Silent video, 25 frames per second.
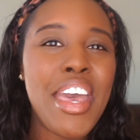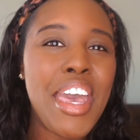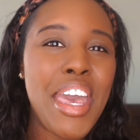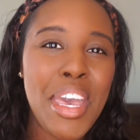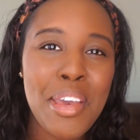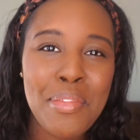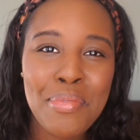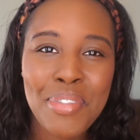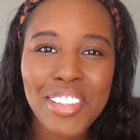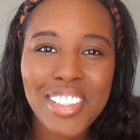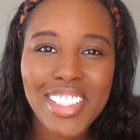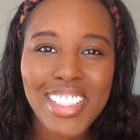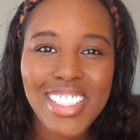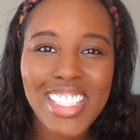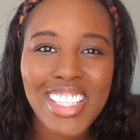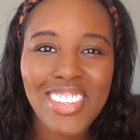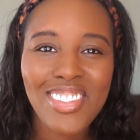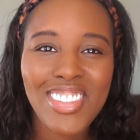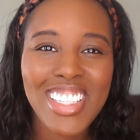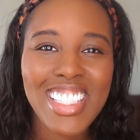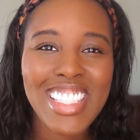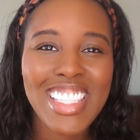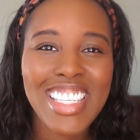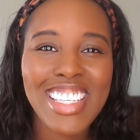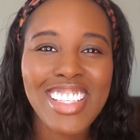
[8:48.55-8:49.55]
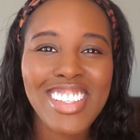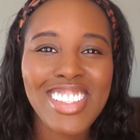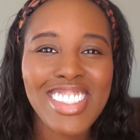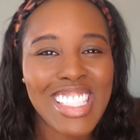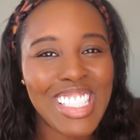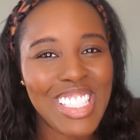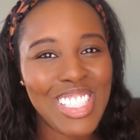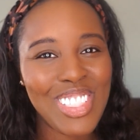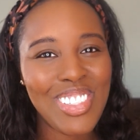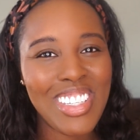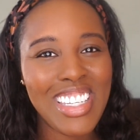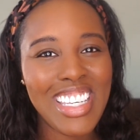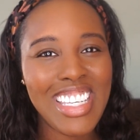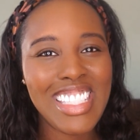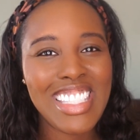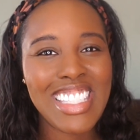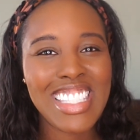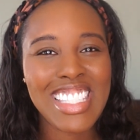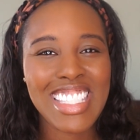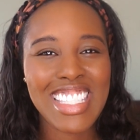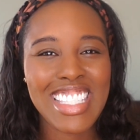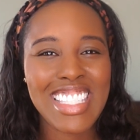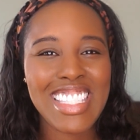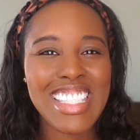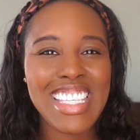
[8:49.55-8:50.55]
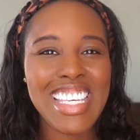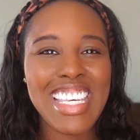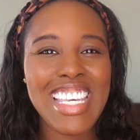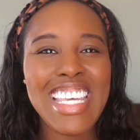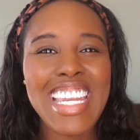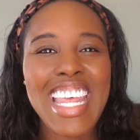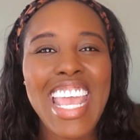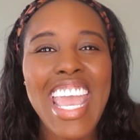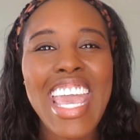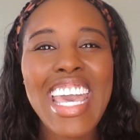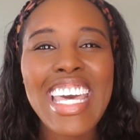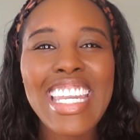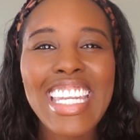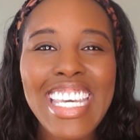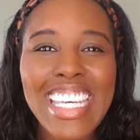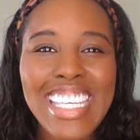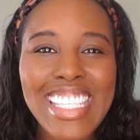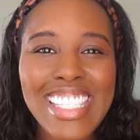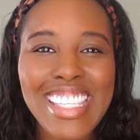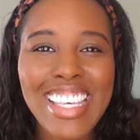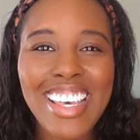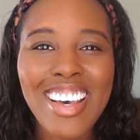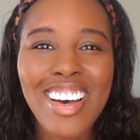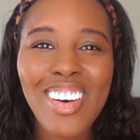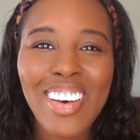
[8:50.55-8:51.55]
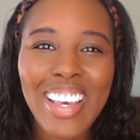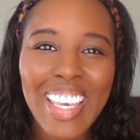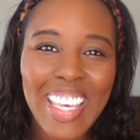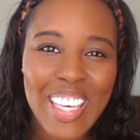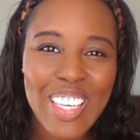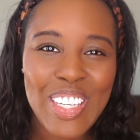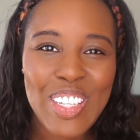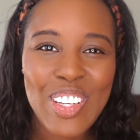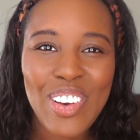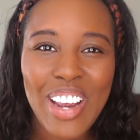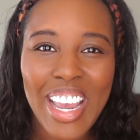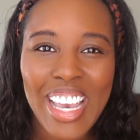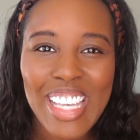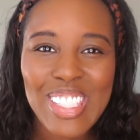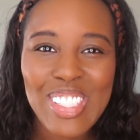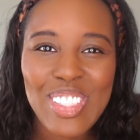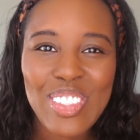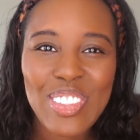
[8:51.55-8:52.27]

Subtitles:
and productivity skills that you need to succeed and excel in grad